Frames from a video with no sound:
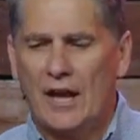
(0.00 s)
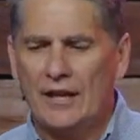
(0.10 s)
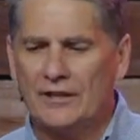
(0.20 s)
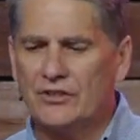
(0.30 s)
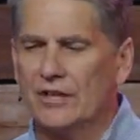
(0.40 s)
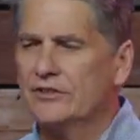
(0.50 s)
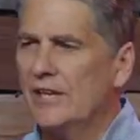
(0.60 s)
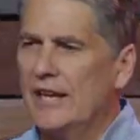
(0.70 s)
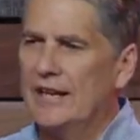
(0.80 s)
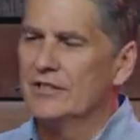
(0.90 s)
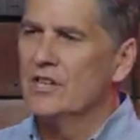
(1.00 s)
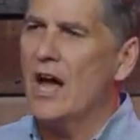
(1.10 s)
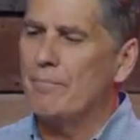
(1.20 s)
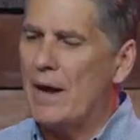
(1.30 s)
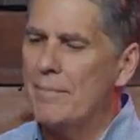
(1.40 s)
And he says, It is
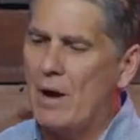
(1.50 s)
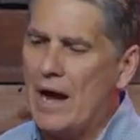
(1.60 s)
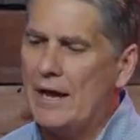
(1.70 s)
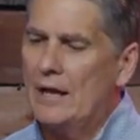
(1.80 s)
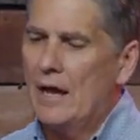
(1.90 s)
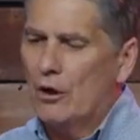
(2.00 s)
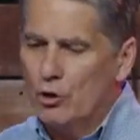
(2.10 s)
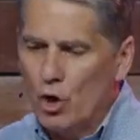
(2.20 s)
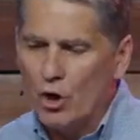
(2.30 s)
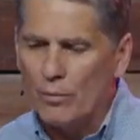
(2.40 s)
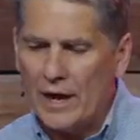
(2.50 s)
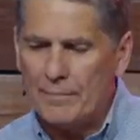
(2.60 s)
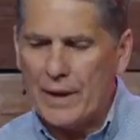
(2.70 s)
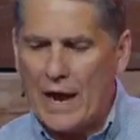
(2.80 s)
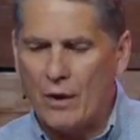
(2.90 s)
not by might nor
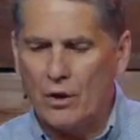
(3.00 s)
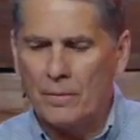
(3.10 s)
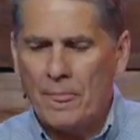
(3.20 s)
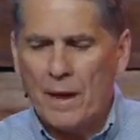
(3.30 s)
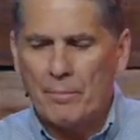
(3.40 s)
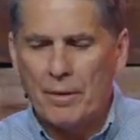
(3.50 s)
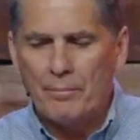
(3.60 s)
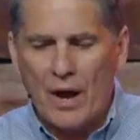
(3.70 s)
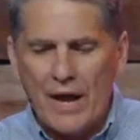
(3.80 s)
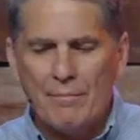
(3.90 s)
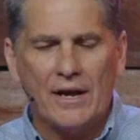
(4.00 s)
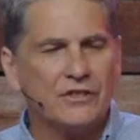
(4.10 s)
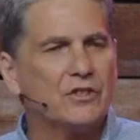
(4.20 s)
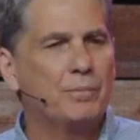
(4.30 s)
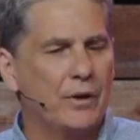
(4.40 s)
by power, but by my
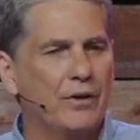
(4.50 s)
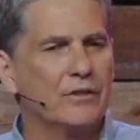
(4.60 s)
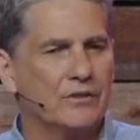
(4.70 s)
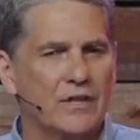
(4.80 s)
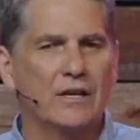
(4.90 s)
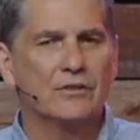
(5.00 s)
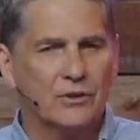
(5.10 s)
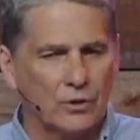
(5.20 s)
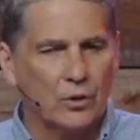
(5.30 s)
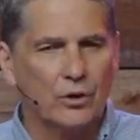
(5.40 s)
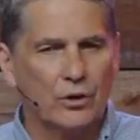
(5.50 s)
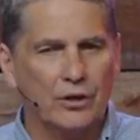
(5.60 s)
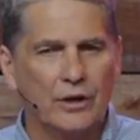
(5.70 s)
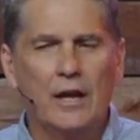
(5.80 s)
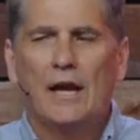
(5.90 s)
spirit, says the
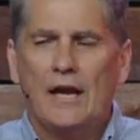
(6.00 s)
Lord.